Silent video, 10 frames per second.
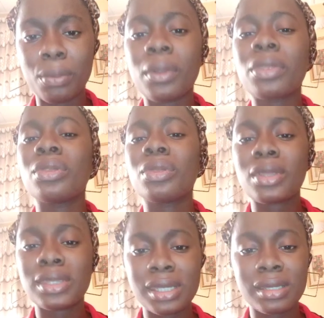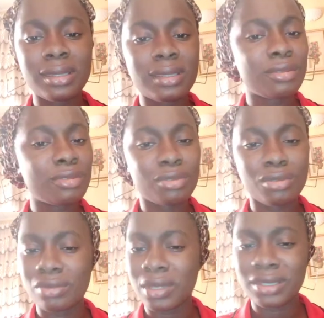but nothing
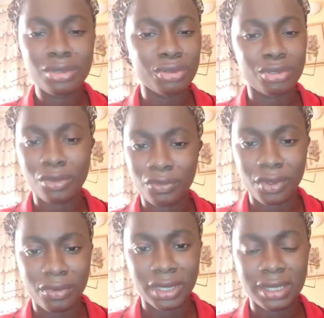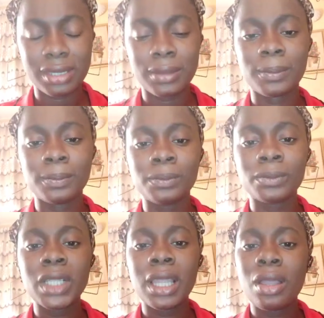to show for it.
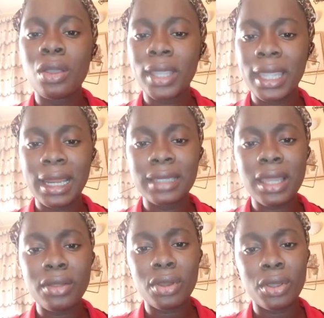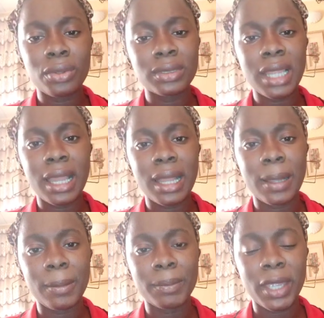Okay, later on,
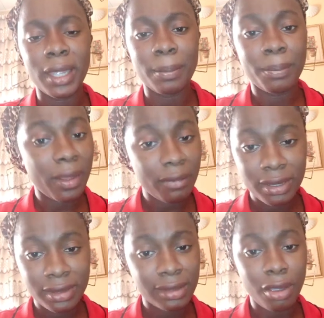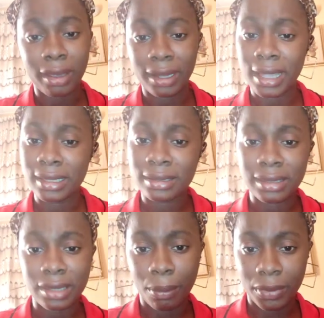their parents organized
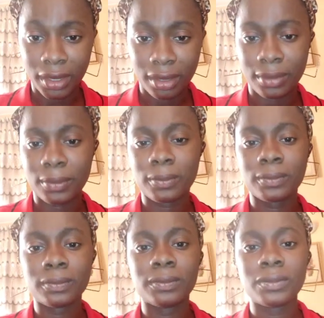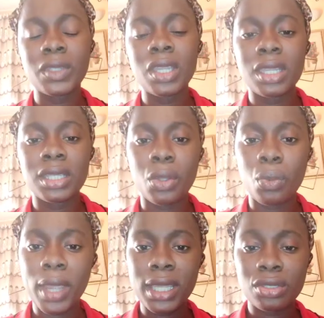something. They
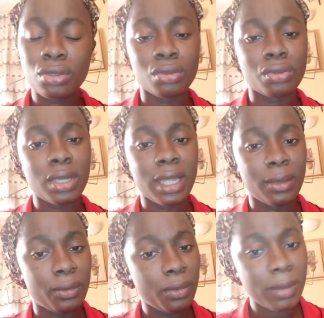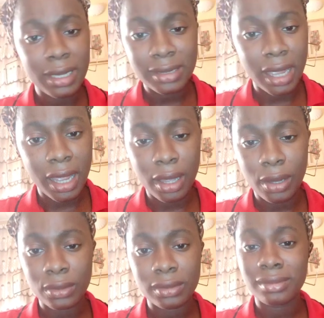went to a woman's
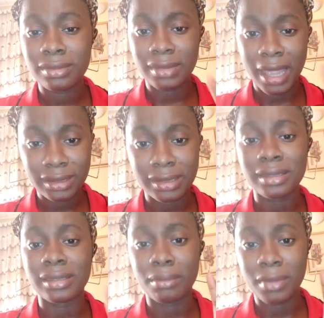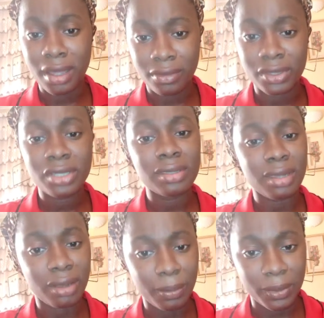house, that is the marriage
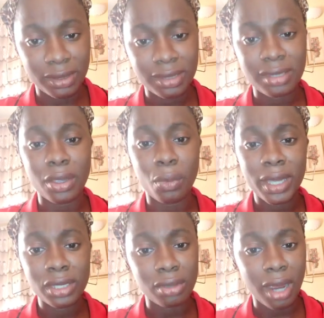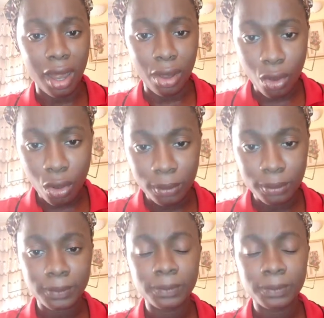therapist. They went to her home